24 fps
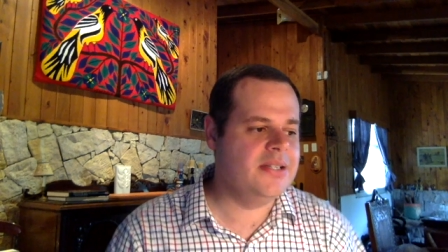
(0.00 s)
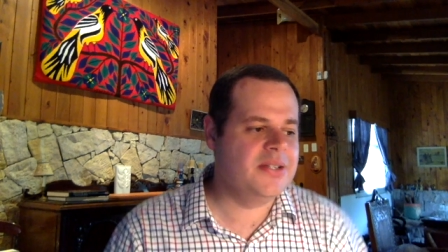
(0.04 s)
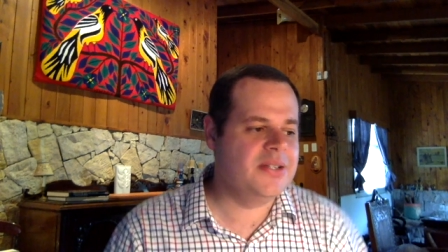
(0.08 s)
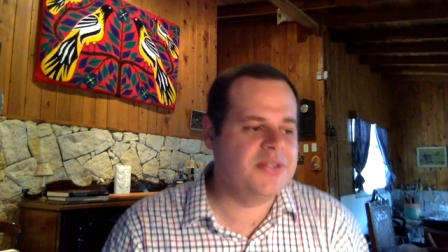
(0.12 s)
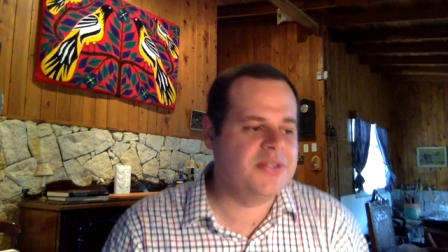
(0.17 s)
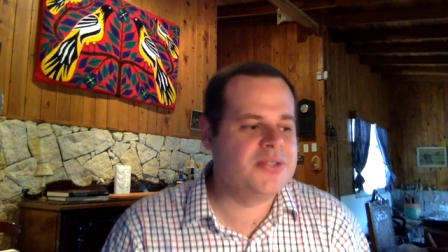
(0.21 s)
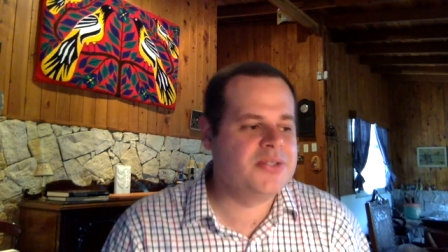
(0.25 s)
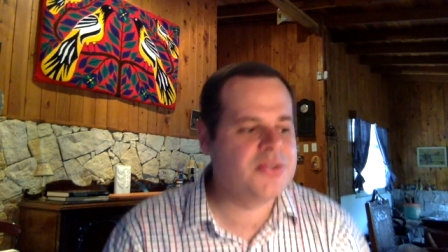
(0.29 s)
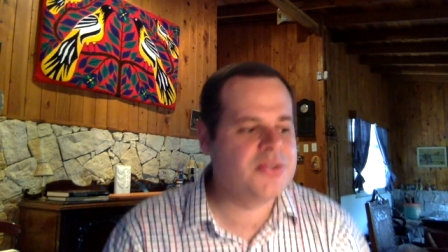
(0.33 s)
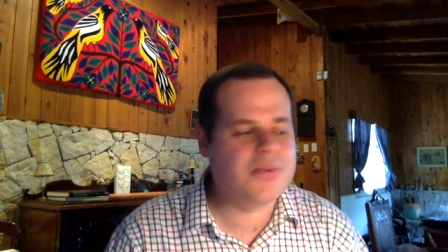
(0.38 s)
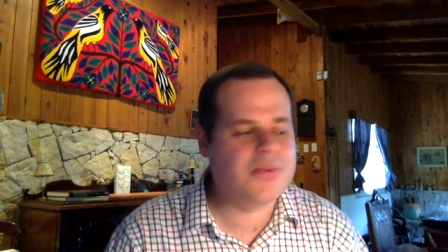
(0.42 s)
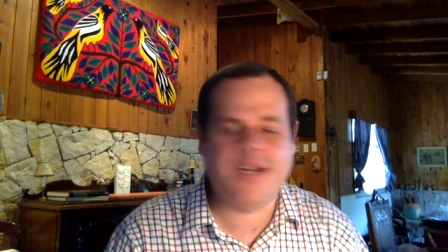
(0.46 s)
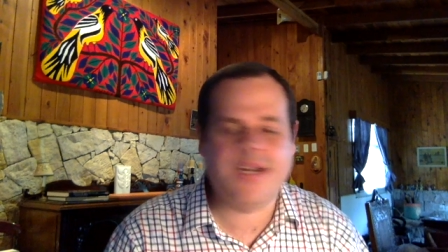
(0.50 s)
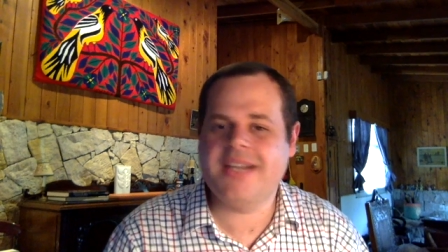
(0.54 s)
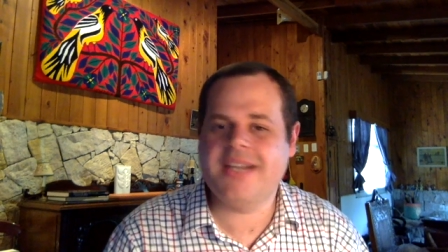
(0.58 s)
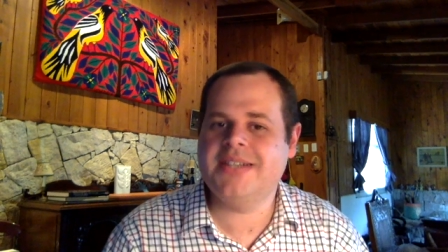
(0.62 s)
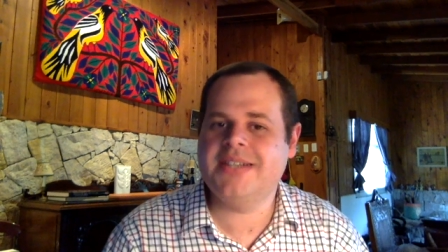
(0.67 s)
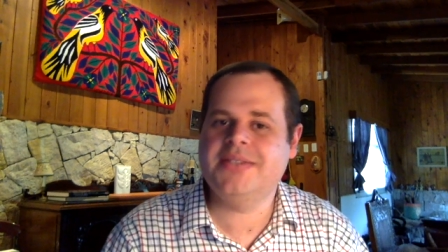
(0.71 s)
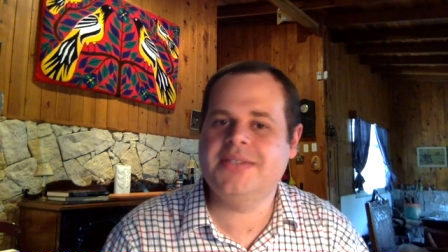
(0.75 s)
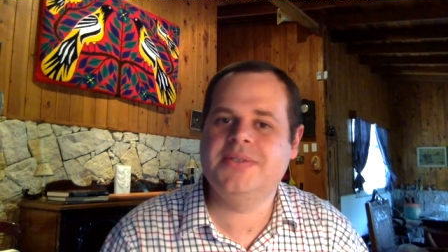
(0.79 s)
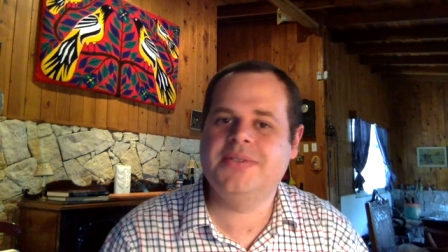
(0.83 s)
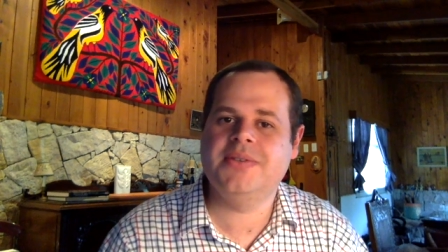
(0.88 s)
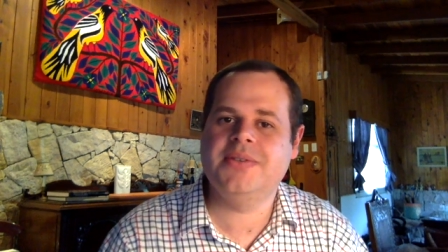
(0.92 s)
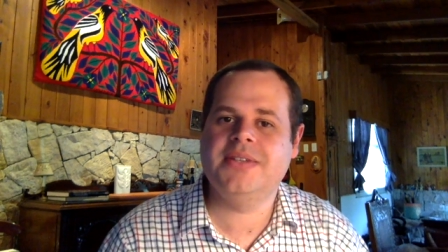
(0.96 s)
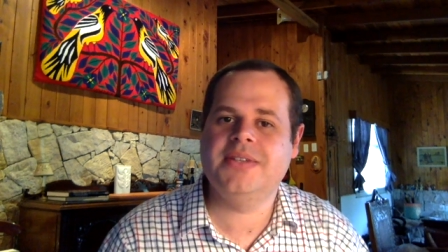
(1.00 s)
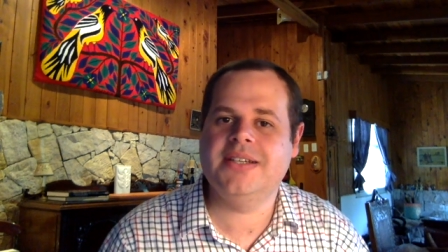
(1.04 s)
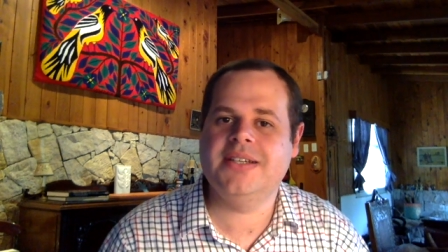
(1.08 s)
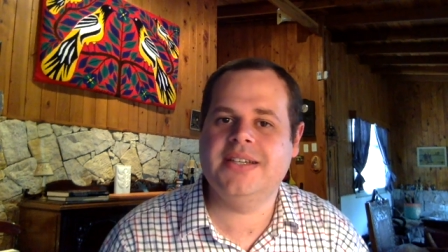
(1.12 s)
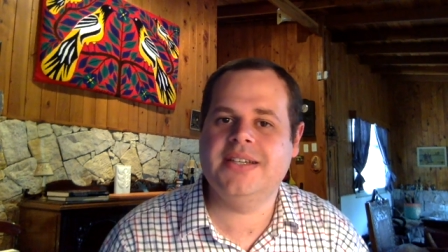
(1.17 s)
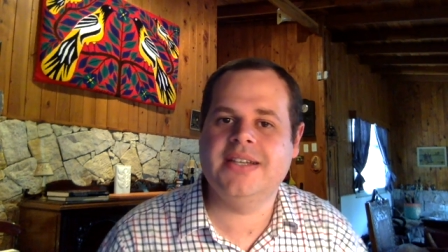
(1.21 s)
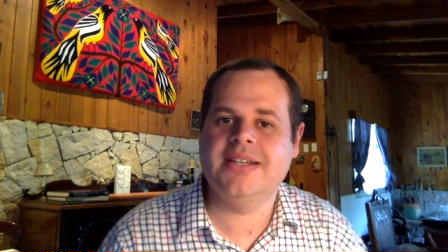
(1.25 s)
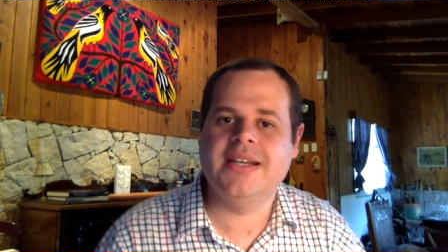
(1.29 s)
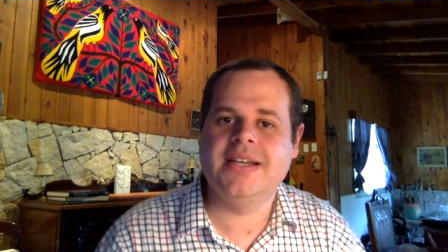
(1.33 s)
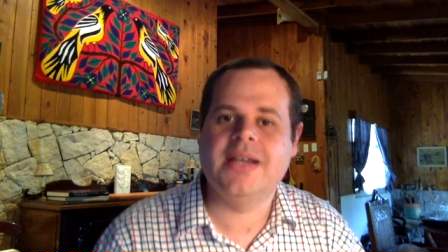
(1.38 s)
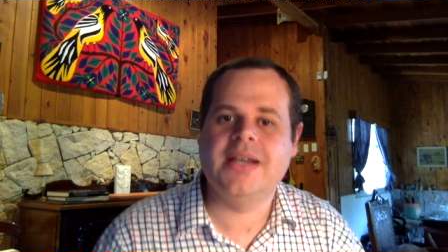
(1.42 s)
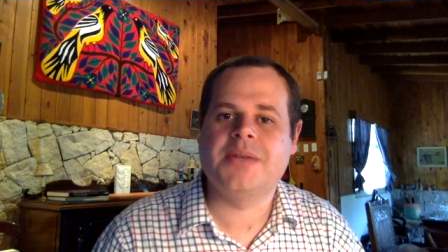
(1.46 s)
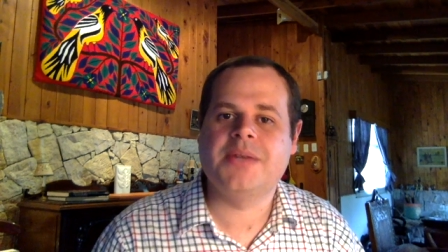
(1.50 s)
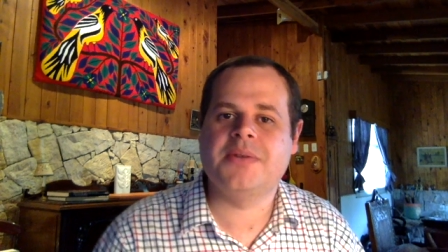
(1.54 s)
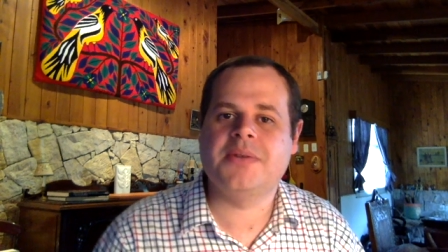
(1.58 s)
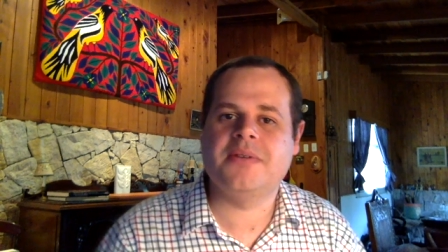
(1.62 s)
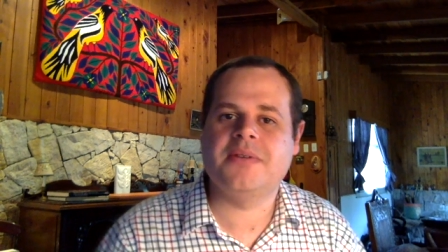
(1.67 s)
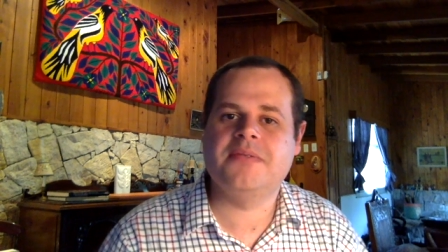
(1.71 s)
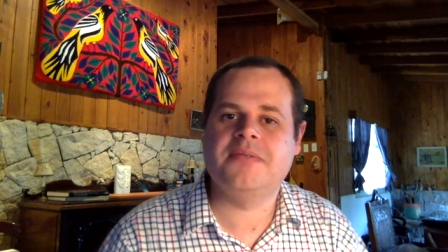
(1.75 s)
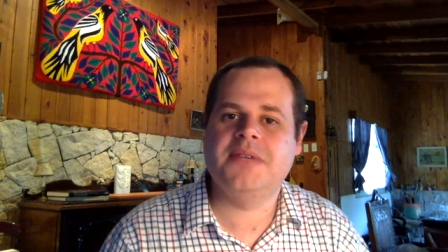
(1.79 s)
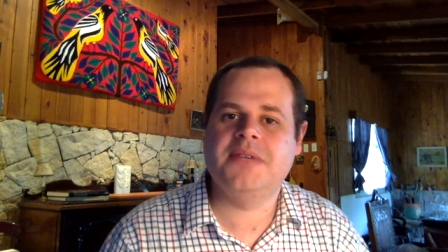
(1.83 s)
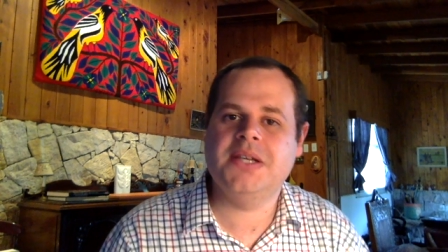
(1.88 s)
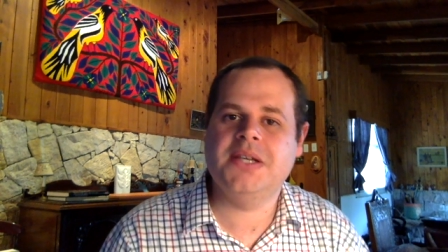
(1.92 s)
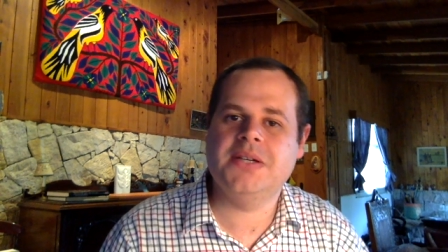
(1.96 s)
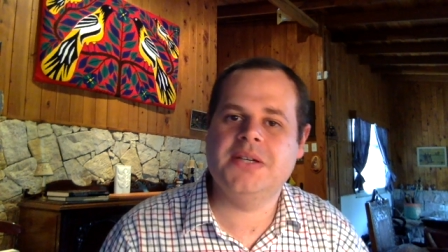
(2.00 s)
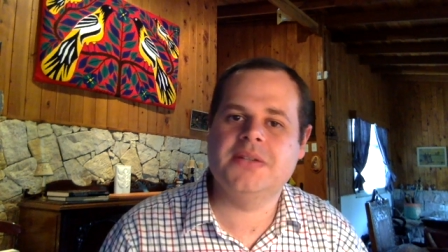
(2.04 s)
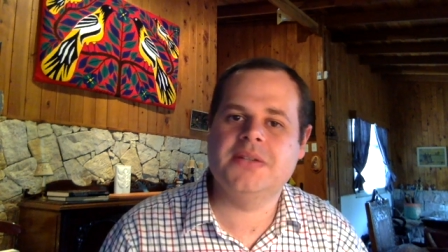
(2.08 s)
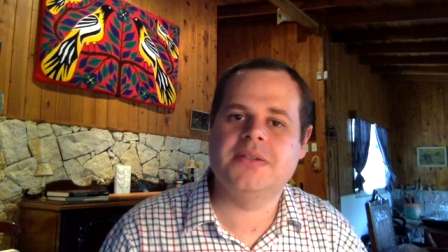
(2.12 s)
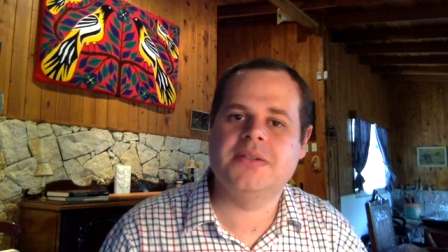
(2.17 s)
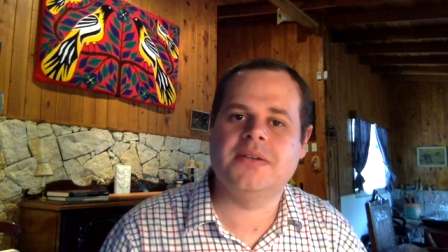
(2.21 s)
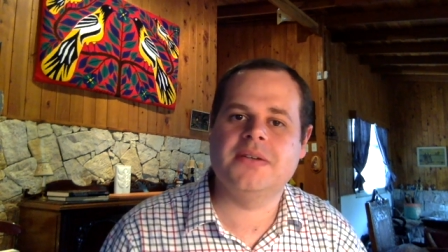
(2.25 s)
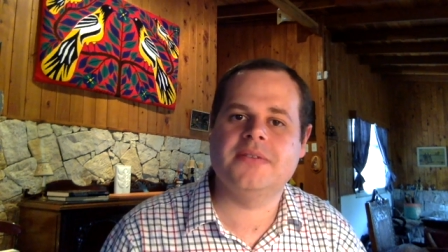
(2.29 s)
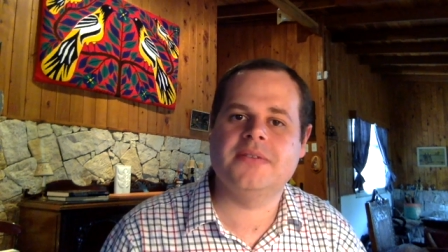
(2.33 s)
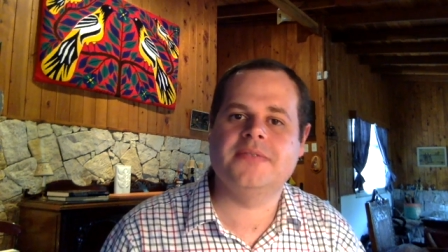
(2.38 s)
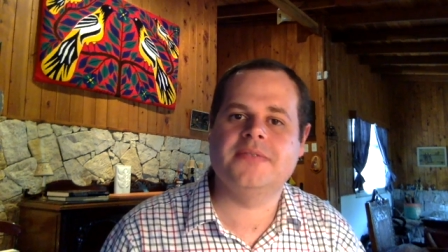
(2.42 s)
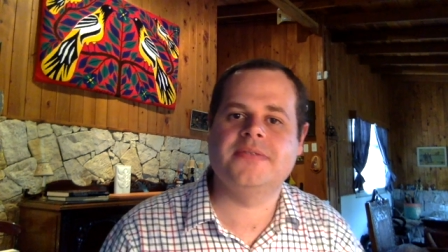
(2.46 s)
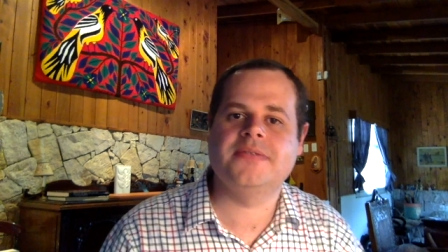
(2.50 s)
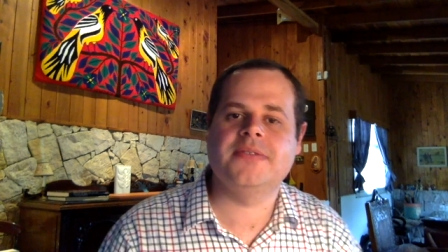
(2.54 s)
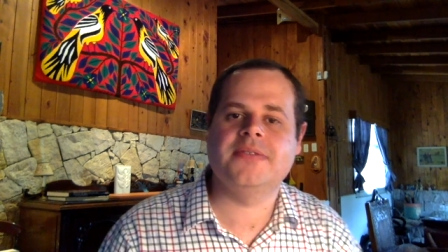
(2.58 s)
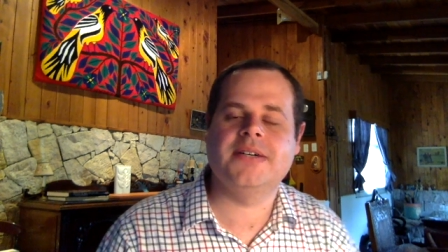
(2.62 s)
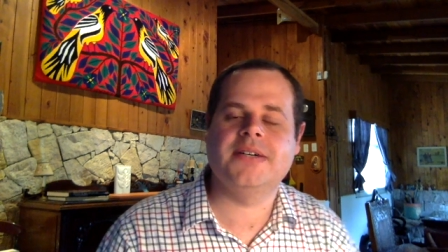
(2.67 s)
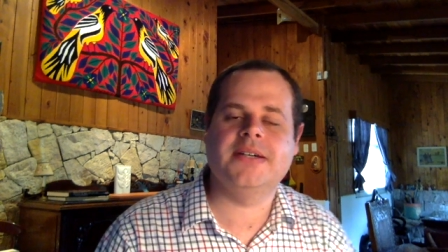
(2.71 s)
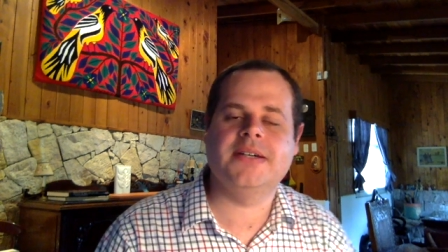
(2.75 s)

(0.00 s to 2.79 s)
constrained to the field of